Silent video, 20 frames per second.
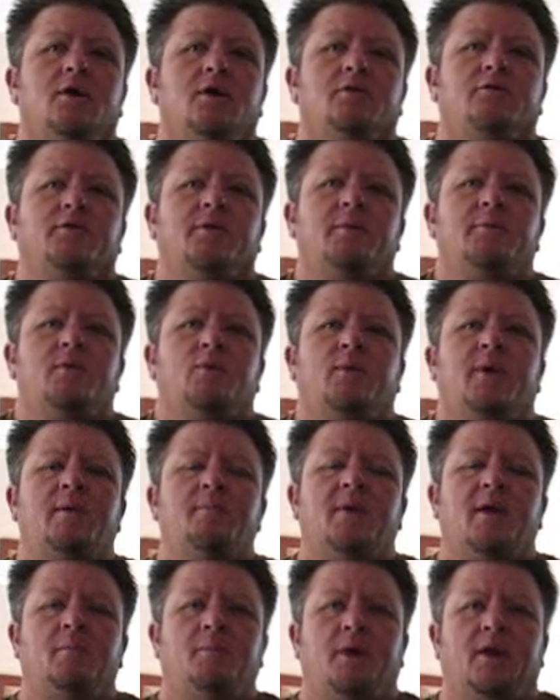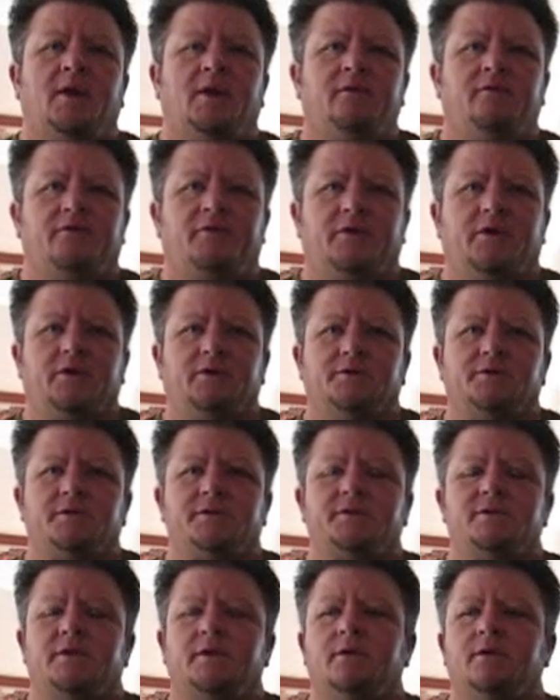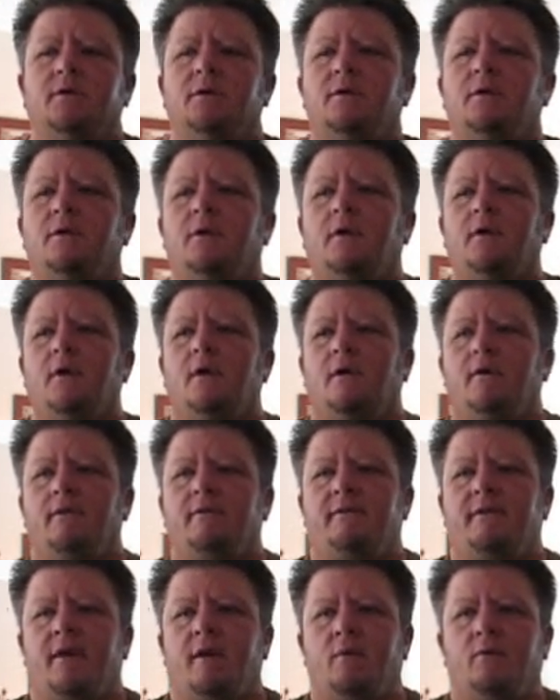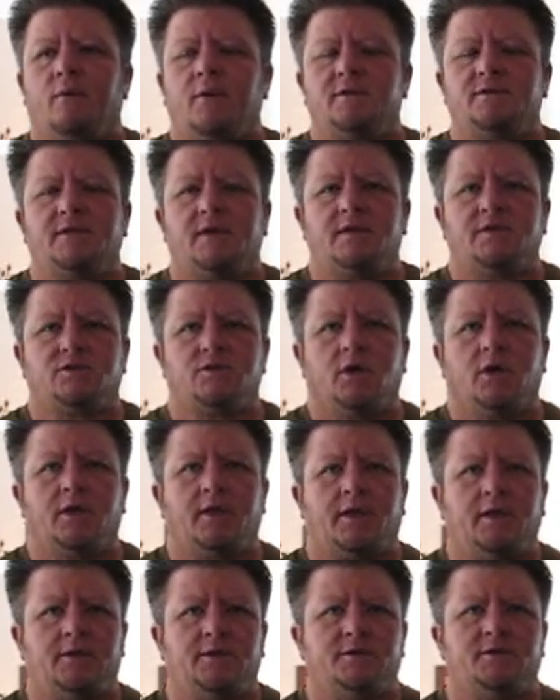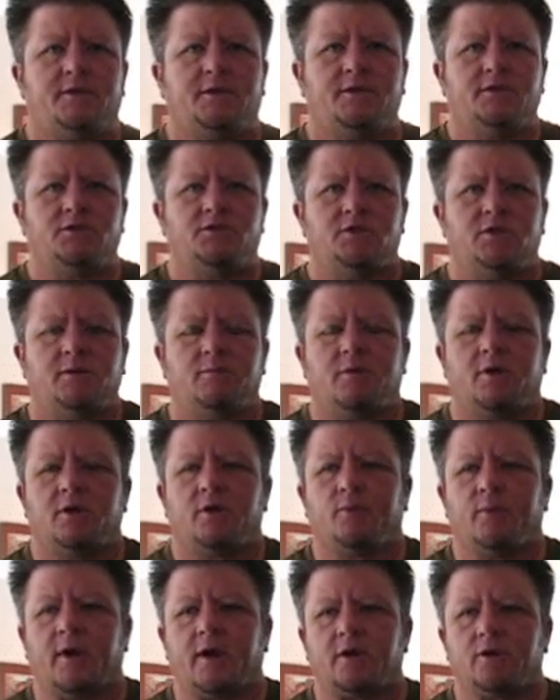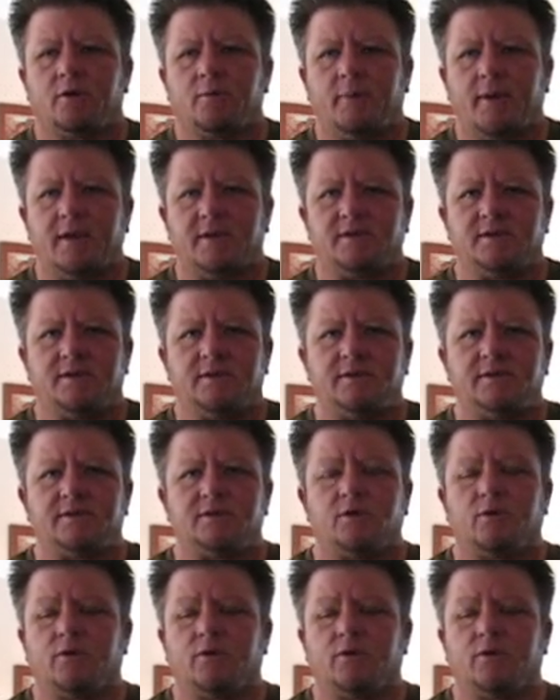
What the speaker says: from the way my body feels that once I start getting to the gym on a regular basis,